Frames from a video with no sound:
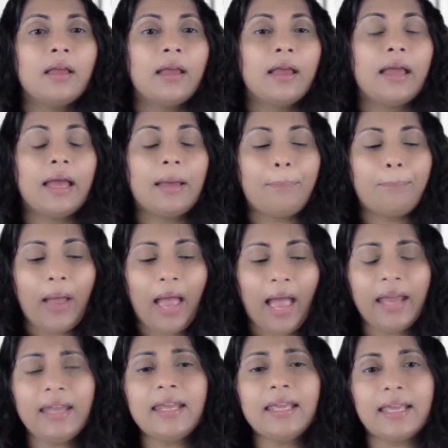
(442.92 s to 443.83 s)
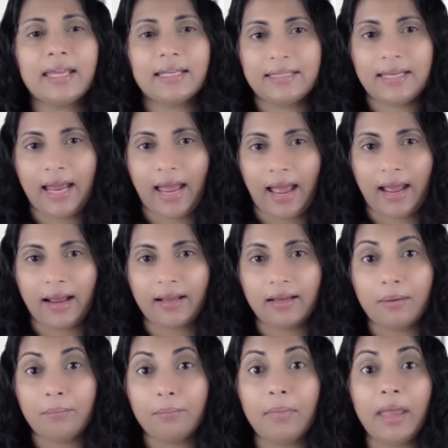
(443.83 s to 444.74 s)
A panic
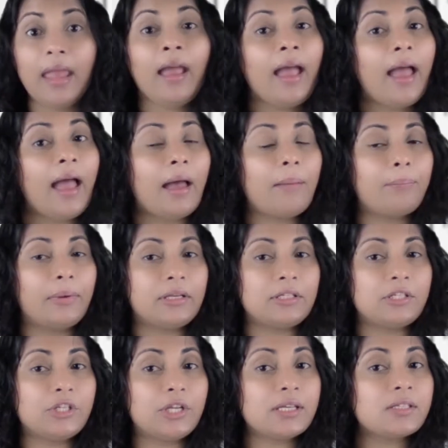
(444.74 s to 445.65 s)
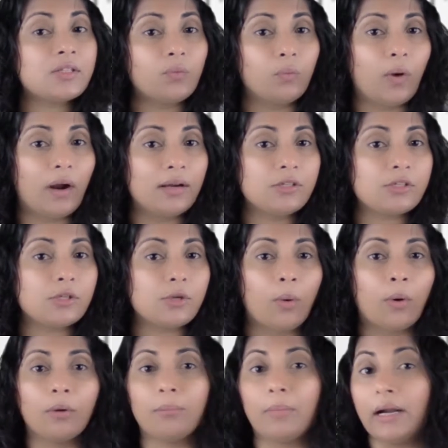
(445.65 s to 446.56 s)
attack may happen just once
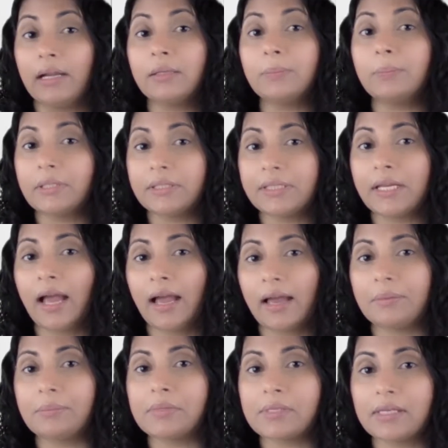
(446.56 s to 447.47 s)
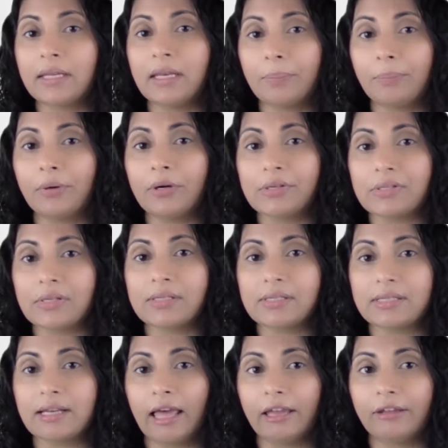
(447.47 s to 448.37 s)
or multiple times in a
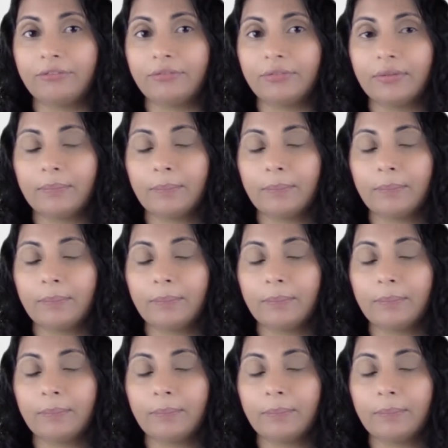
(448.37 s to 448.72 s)
person's life.